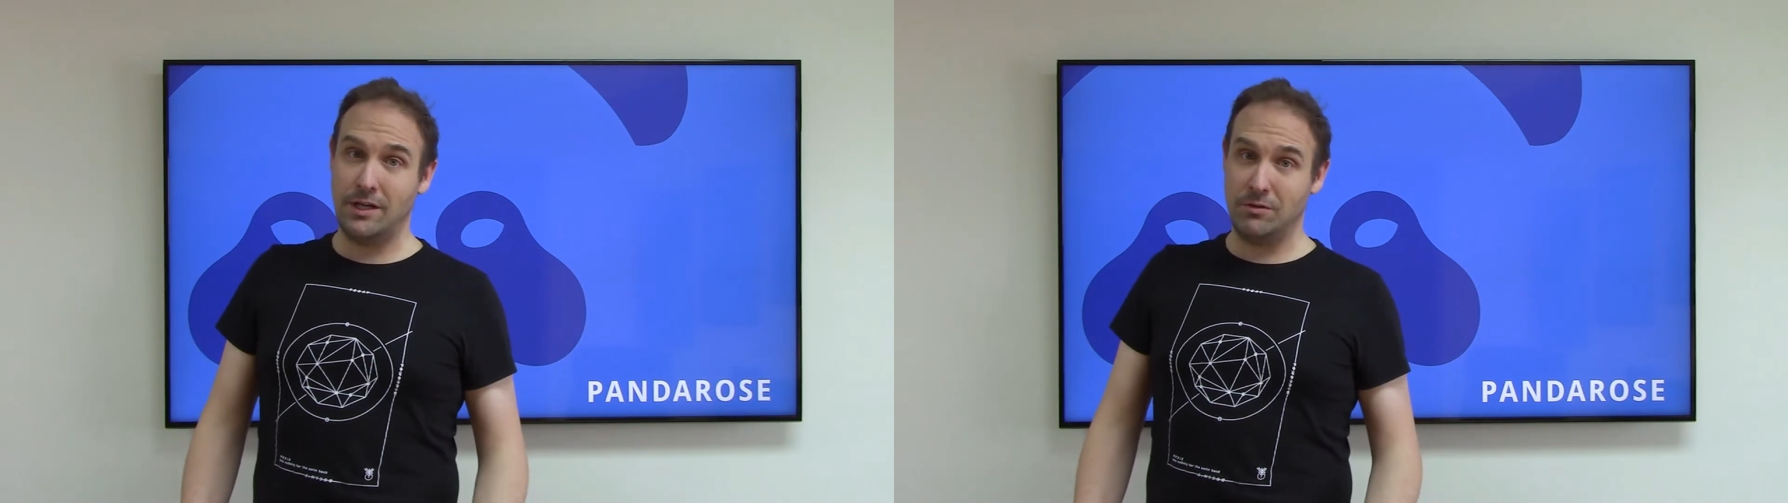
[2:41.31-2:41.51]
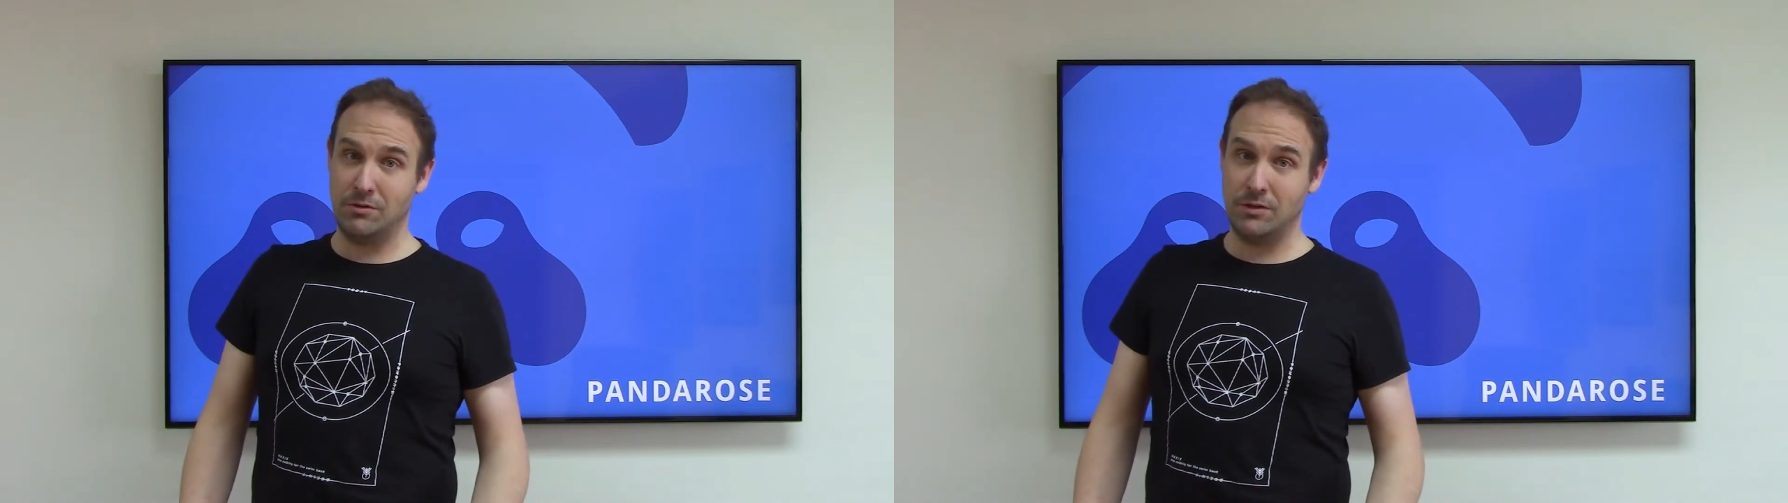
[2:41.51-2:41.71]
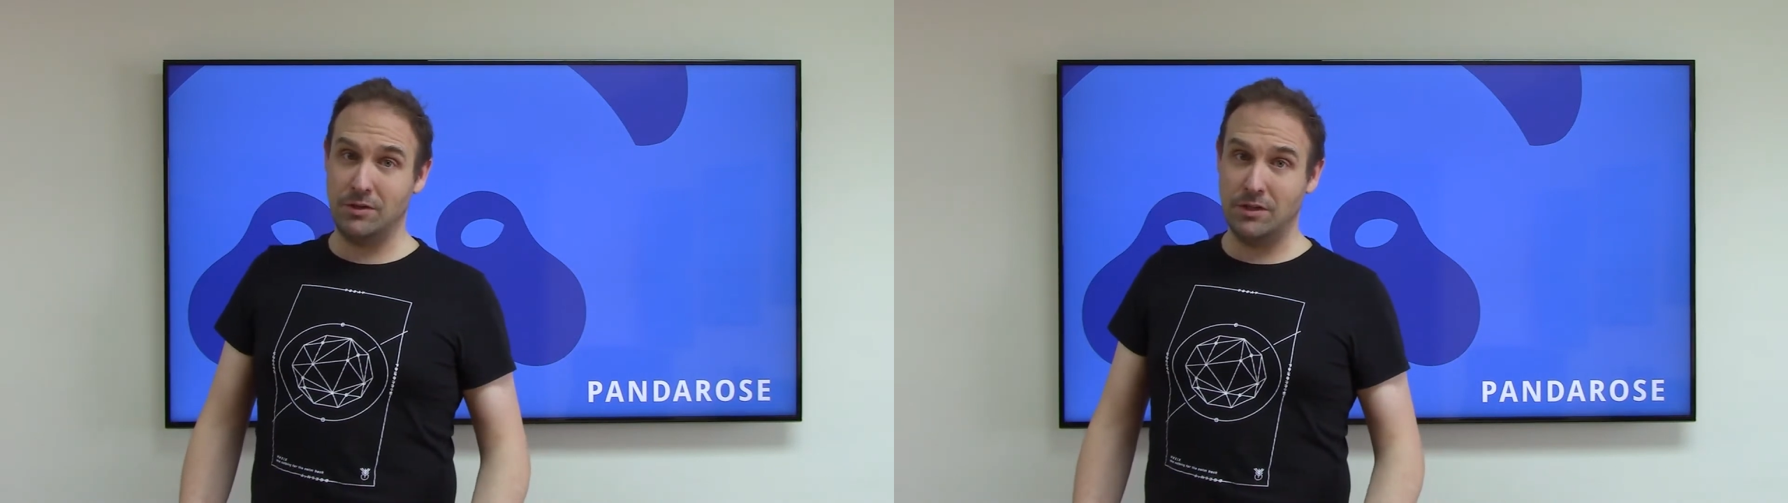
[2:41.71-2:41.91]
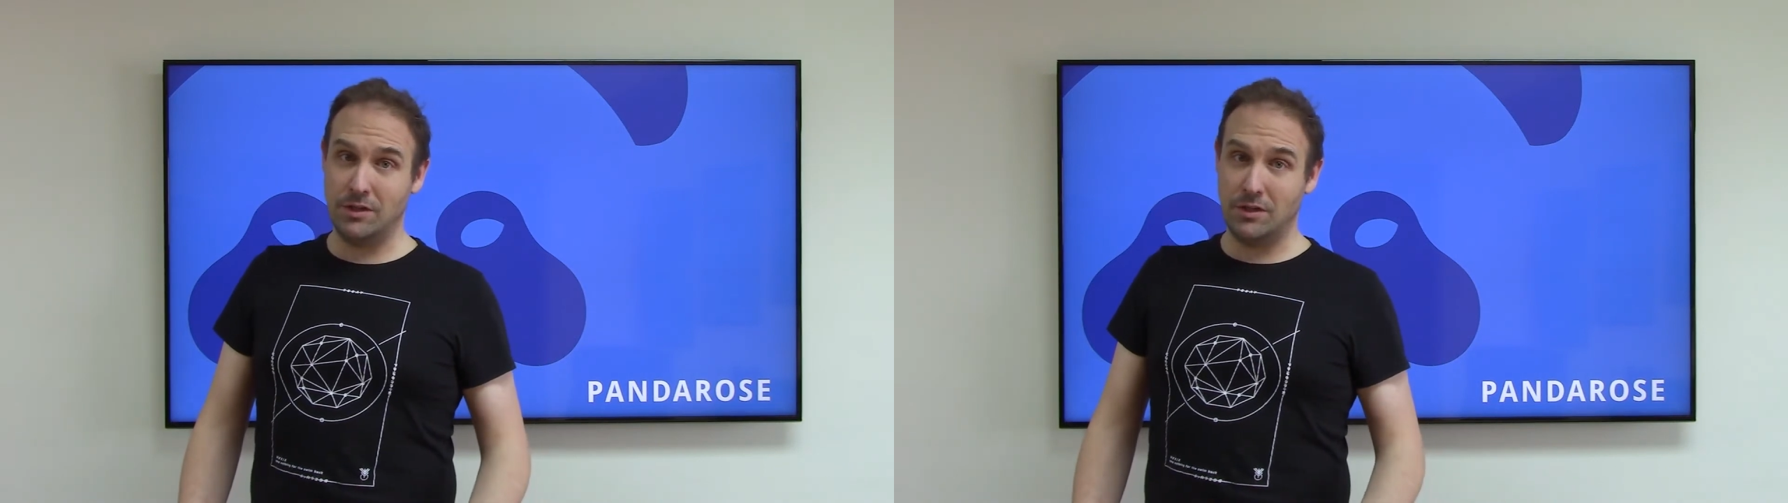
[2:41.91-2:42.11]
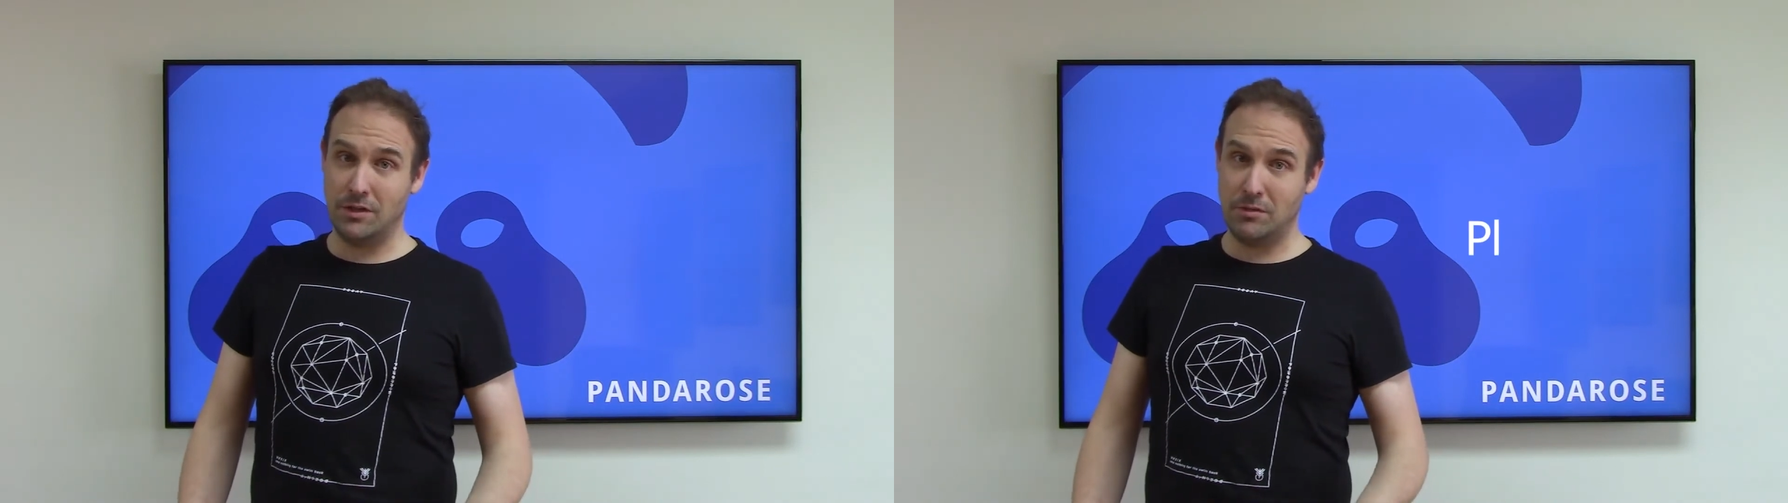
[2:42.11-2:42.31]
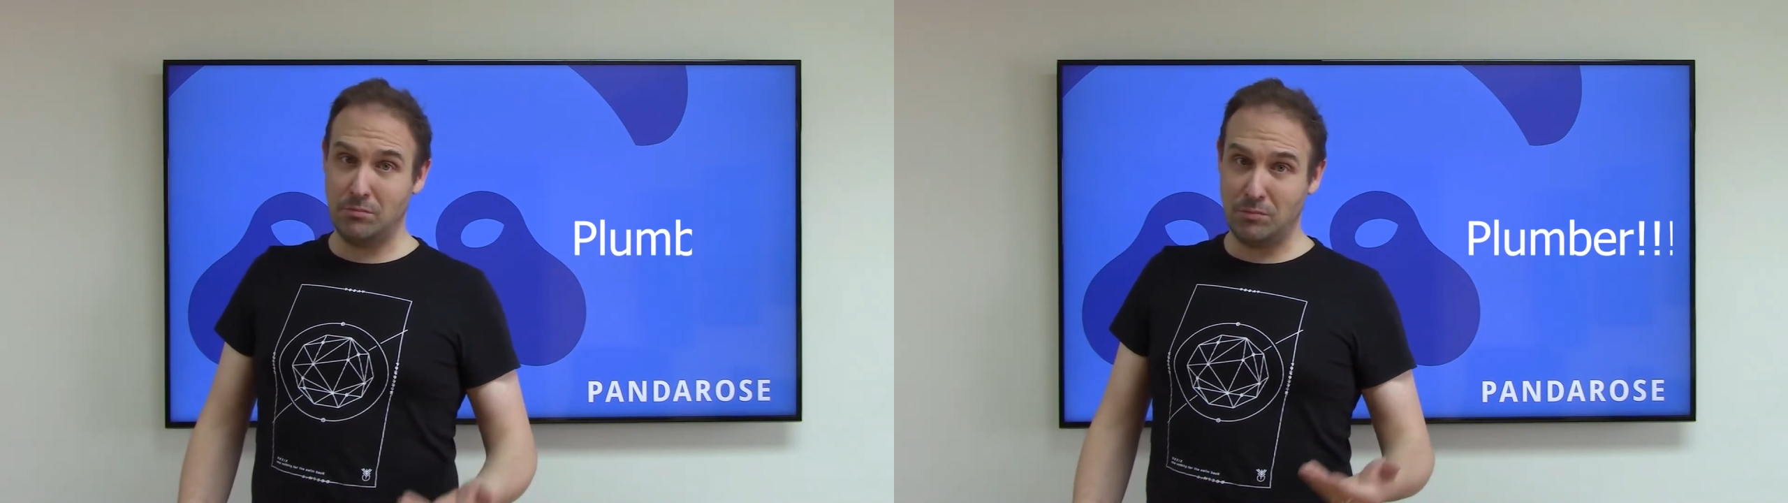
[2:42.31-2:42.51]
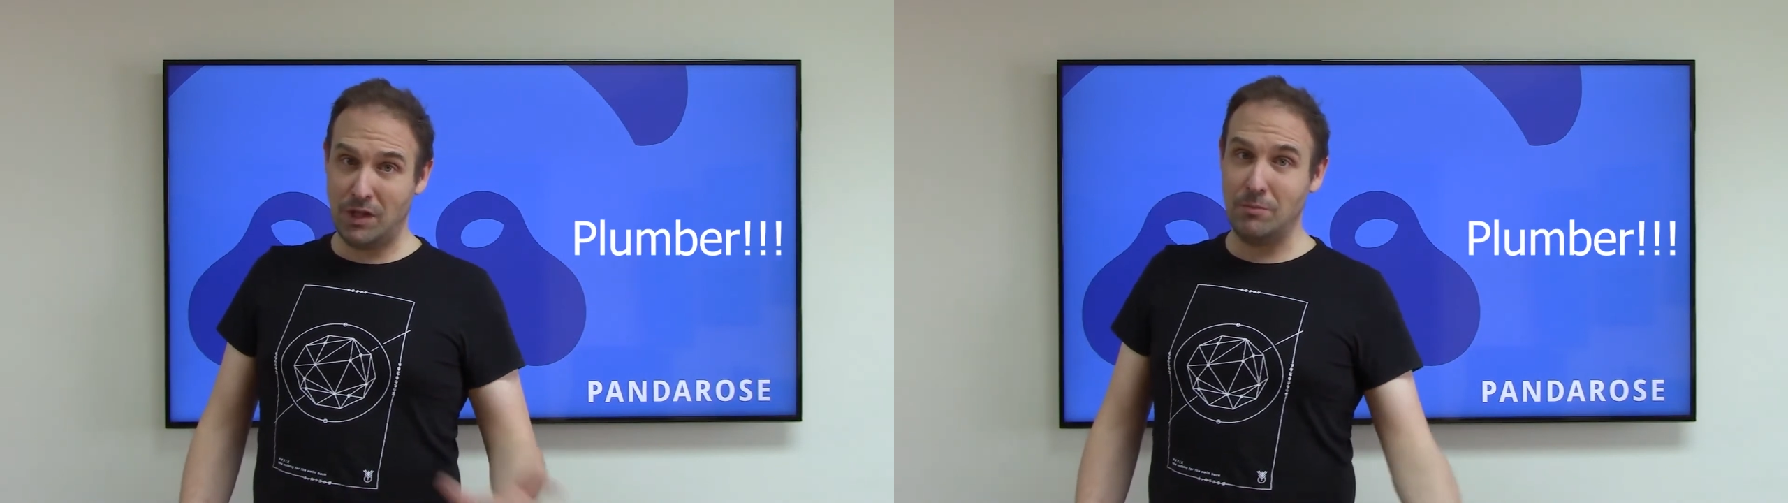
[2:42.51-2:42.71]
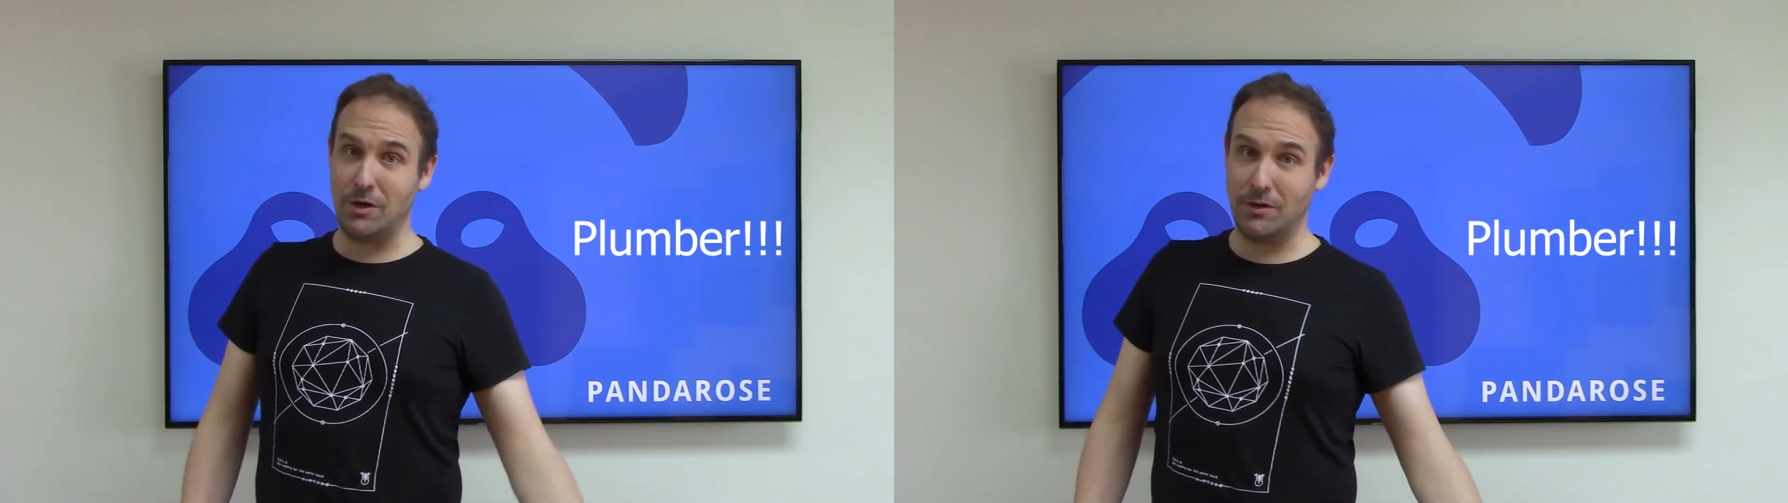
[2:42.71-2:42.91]
Google
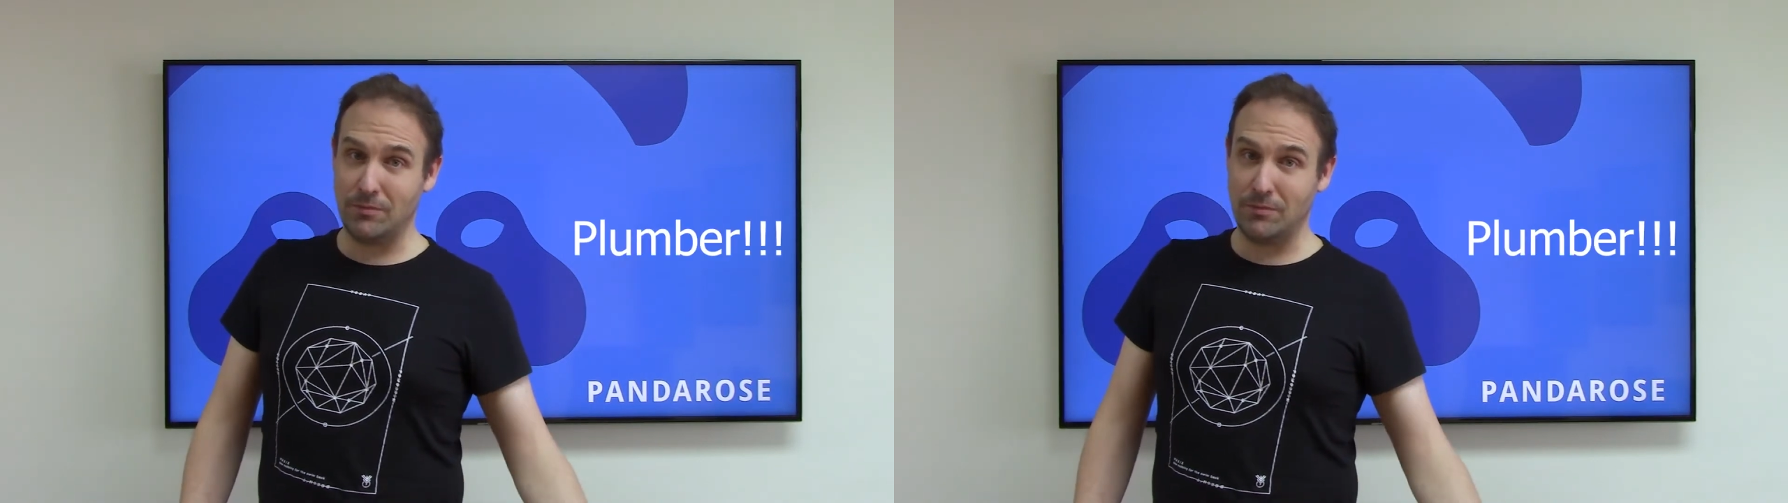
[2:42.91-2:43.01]
plumber.